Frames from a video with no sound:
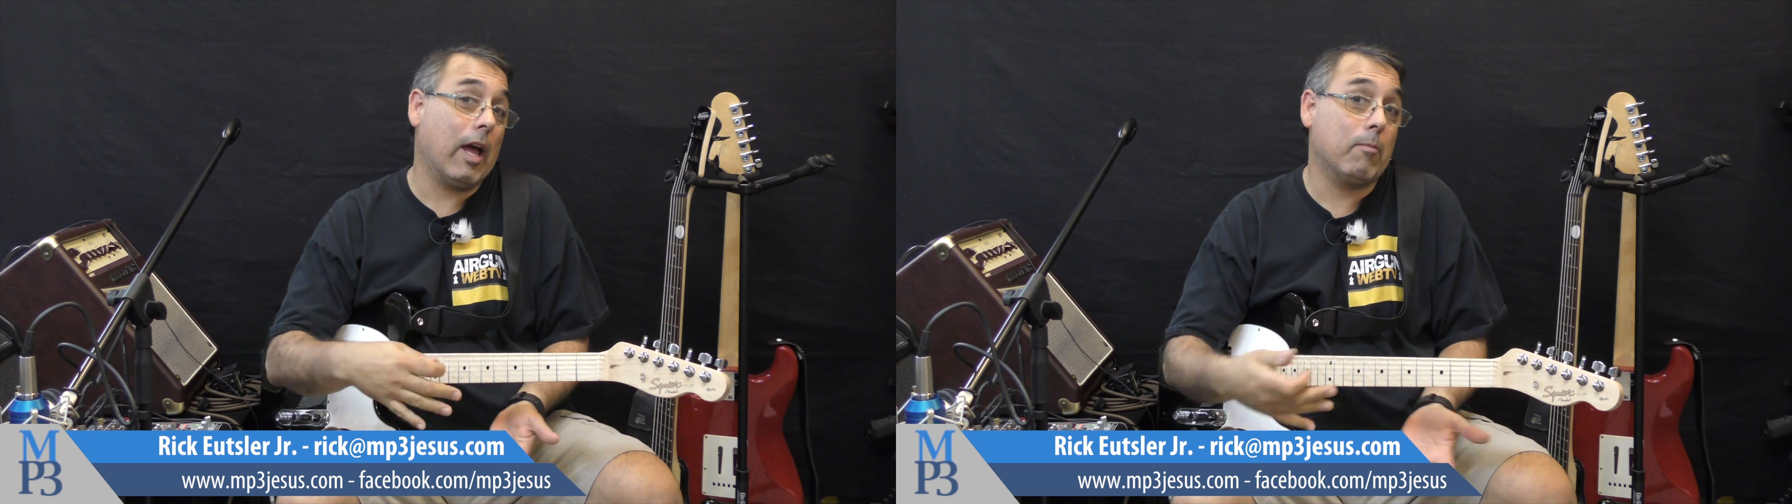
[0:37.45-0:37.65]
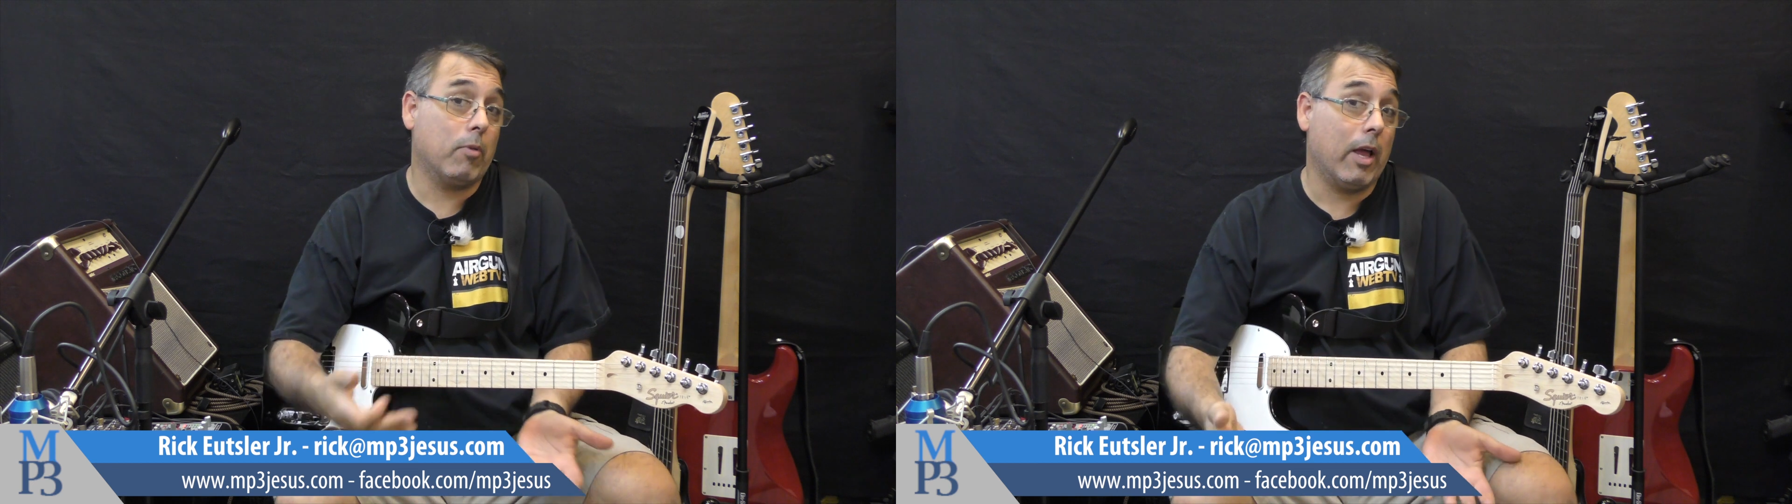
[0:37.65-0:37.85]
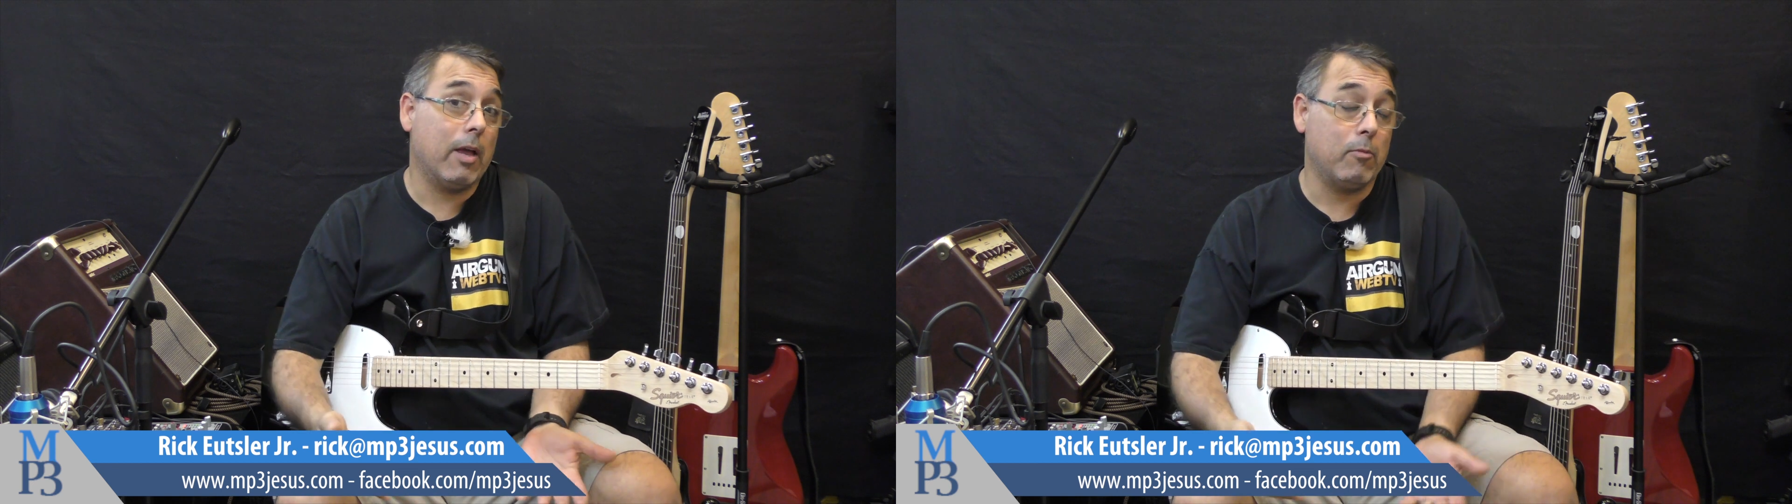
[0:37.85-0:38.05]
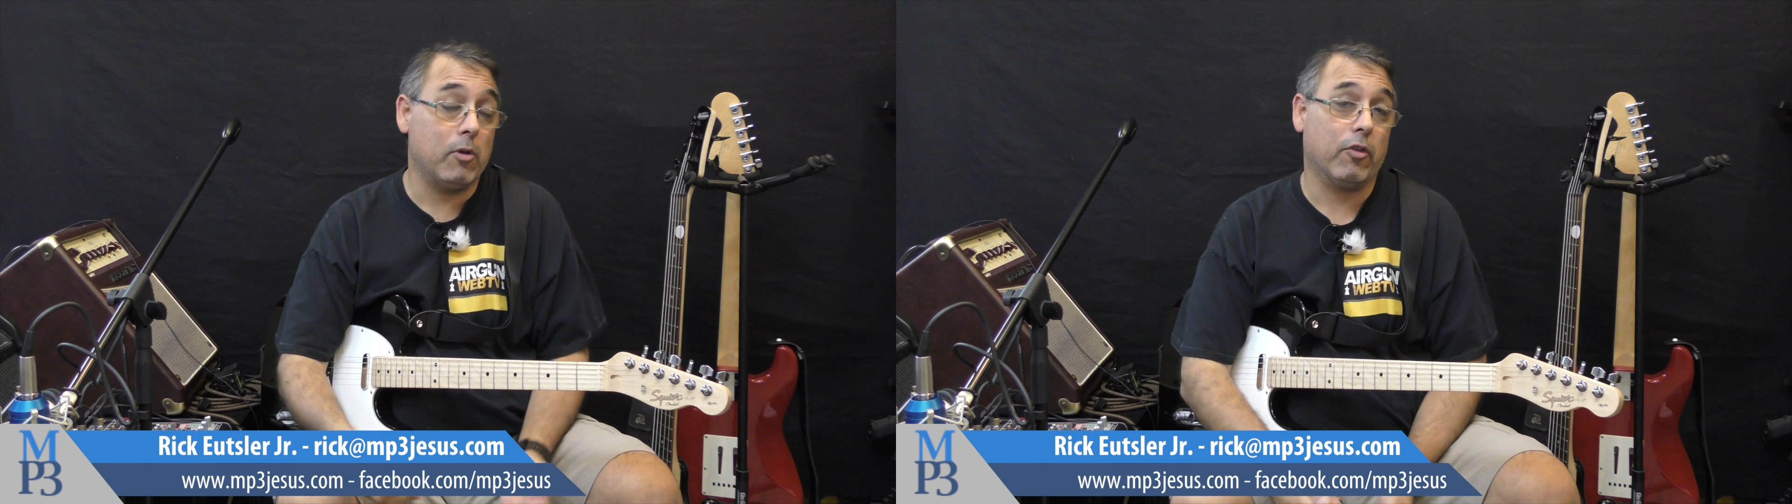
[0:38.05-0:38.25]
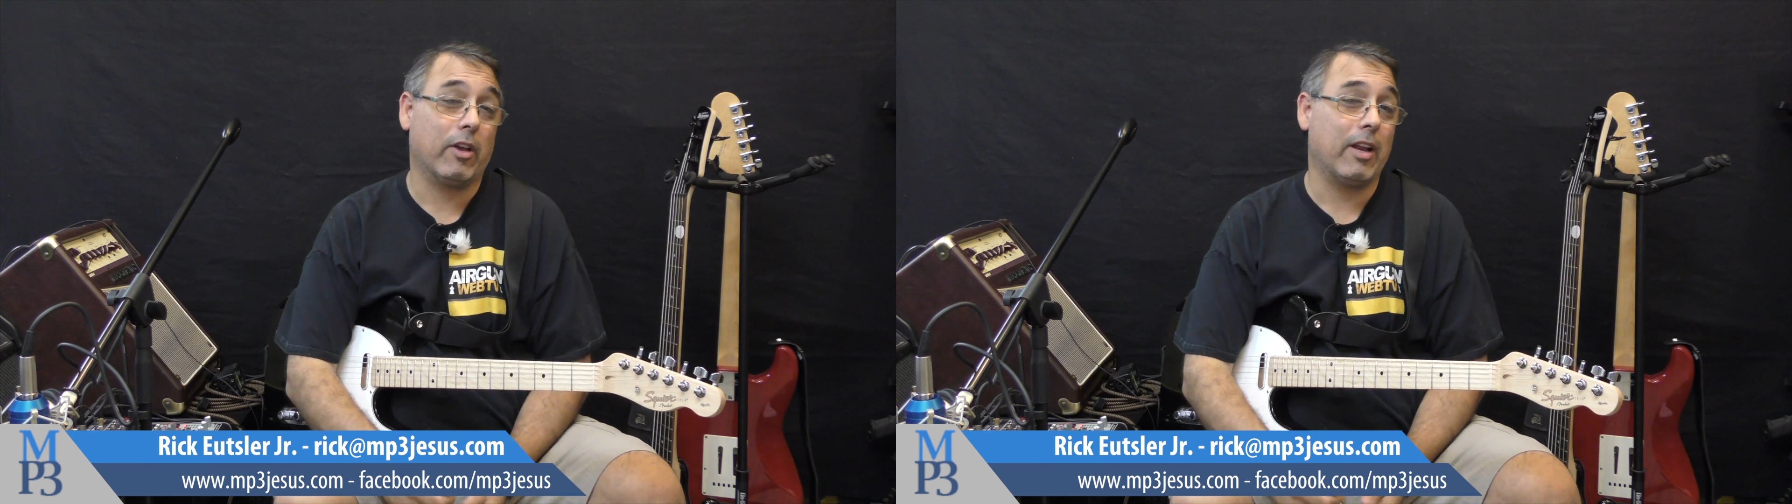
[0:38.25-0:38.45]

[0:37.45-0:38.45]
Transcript: like playing music.